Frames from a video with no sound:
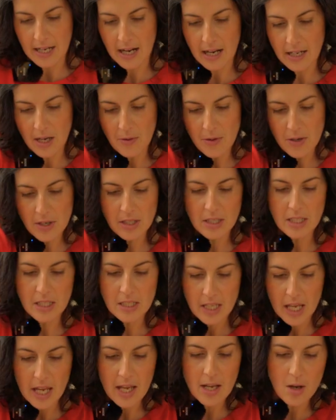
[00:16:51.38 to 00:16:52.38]
I know you're going to
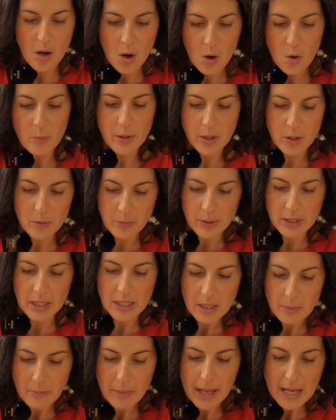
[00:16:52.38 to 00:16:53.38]
say, oh, but you're
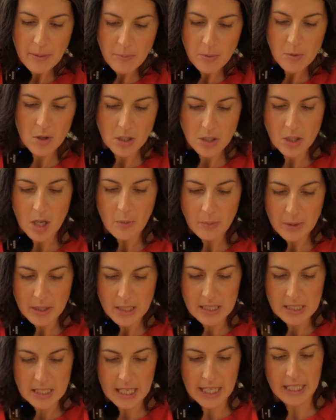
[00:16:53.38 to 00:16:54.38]
putting the paper on top in
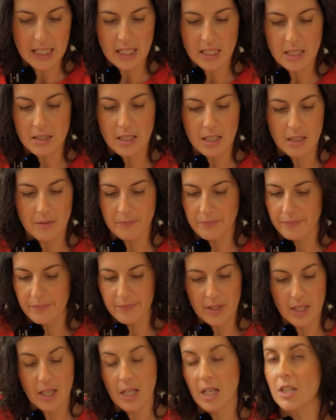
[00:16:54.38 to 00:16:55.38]
a second.
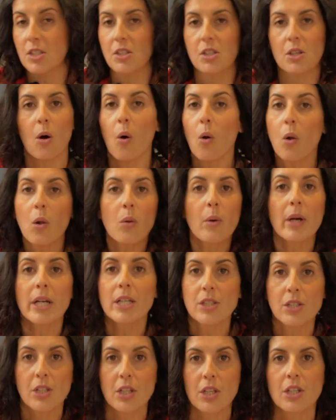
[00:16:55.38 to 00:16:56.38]
It's
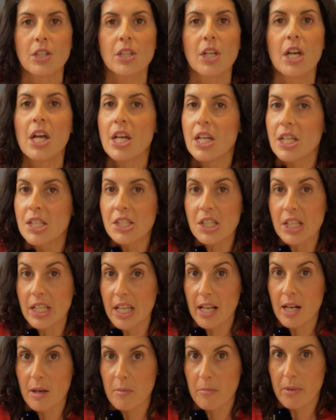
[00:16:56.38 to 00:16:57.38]
always good to
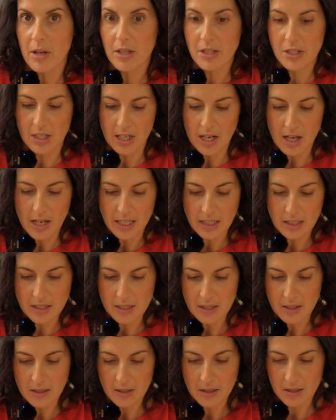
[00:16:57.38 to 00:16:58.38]
get it butter lined.
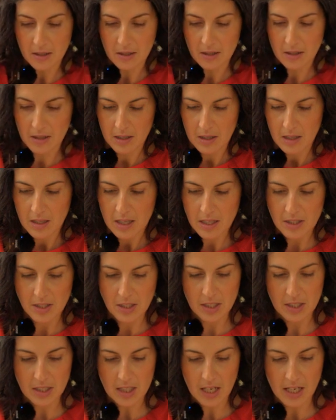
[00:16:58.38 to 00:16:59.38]
This
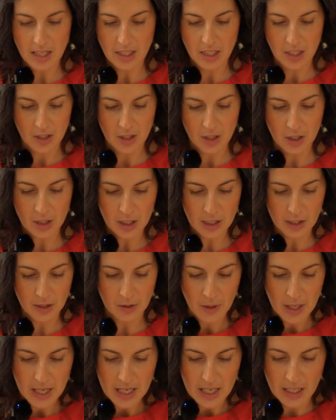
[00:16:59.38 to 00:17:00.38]
is like the glue,
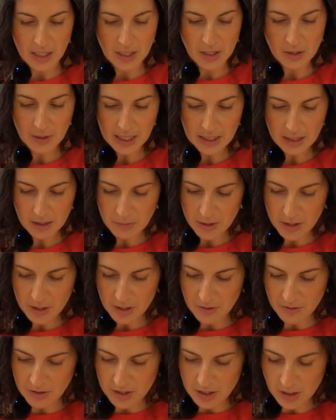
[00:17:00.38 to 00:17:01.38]
and do a little bit
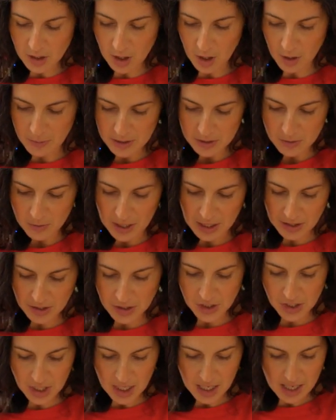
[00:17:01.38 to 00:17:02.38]
over the top as well,
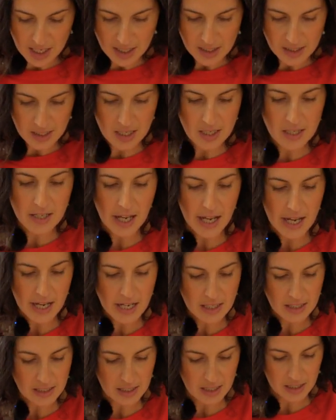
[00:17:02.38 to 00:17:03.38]
just in
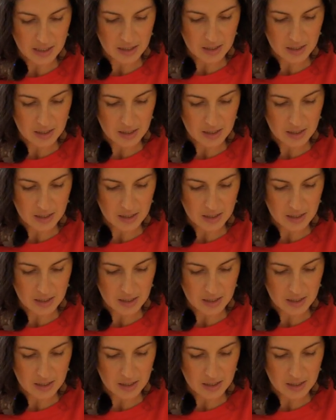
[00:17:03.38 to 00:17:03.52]
case it